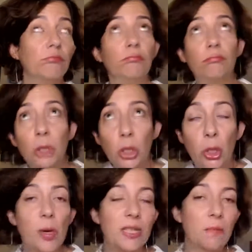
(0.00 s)

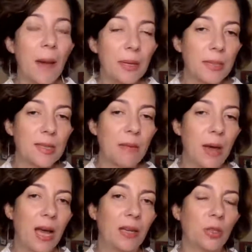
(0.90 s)
is Mohammed bin
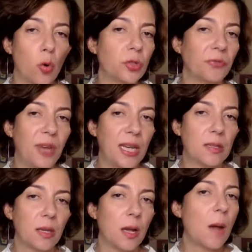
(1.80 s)
Salman going to
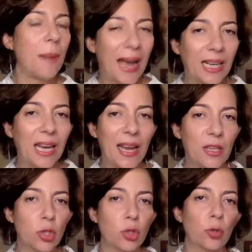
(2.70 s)
face a
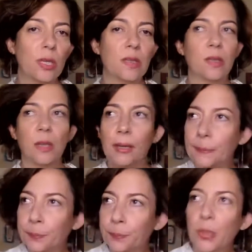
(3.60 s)
backlash to this,
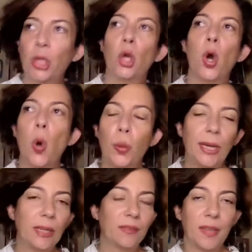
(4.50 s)

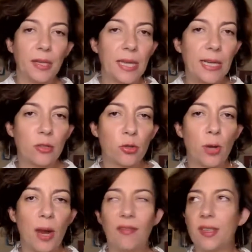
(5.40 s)
opening the floodgates to
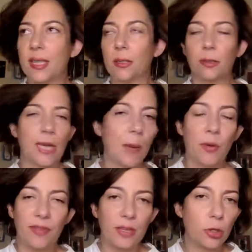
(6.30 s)
every single type
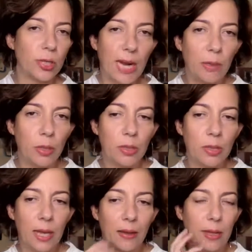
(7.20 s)
of entertainment
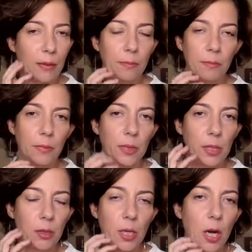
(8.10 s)
that
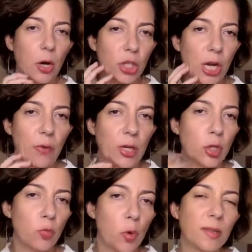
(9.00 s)
the younger
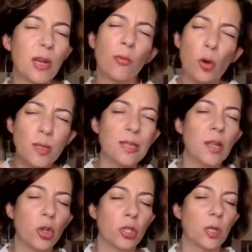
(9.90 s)
generation wants? And of course, it's
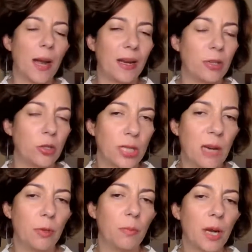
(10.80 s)
not just about
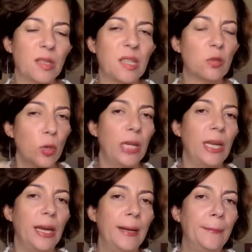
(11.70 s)
entertainment, because it's
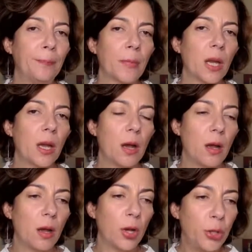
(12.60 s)
really
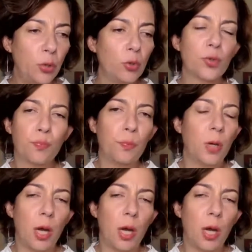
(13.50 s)
it